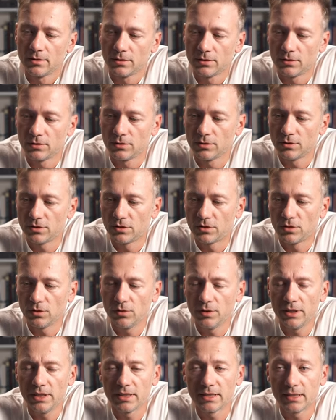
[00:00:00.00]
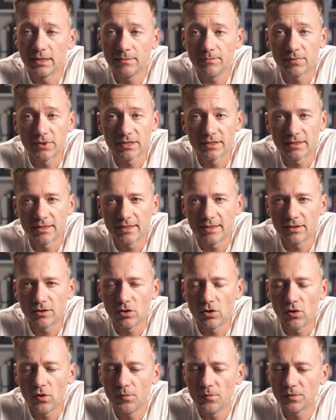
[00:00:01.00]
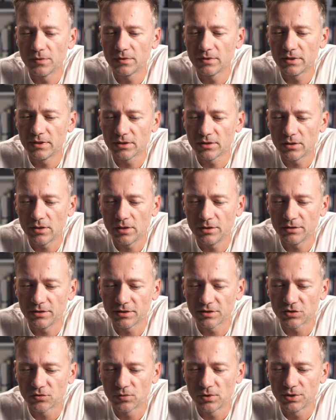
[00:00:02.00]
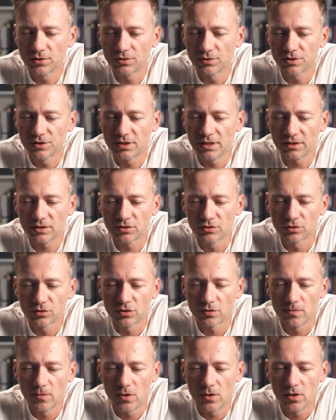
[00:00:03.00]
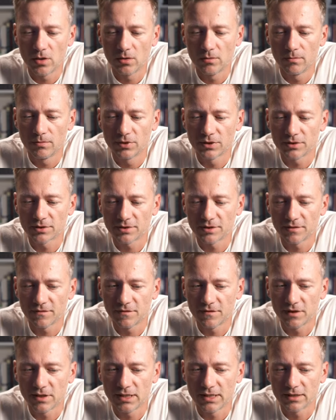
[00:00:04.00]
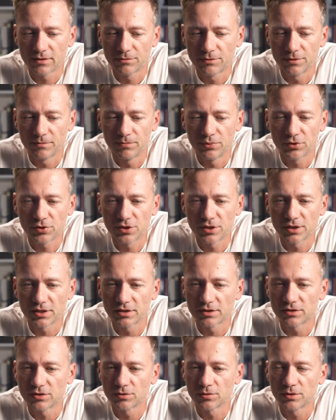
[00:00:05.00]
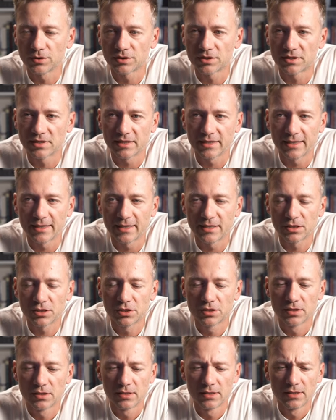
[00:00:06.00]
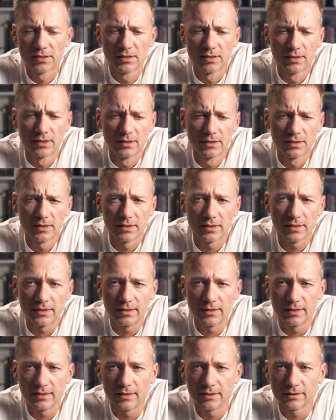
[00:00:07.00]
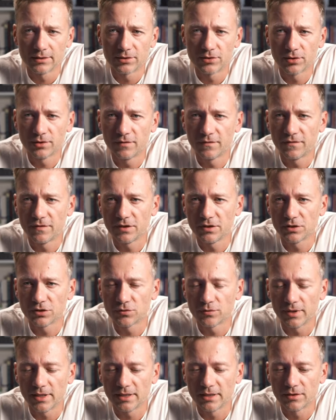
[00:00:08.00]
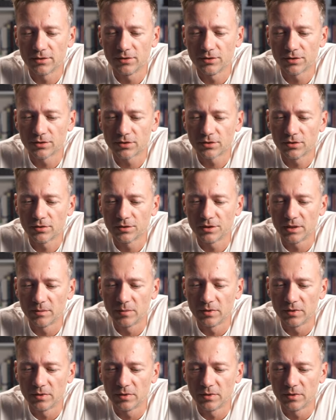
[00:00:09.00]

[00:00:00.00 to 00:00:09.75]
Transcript: So it's doing it, but I hope the context window is not too small because I feel like we're pushing it towards the edge. Uh, I couldn't finish writing all the code, I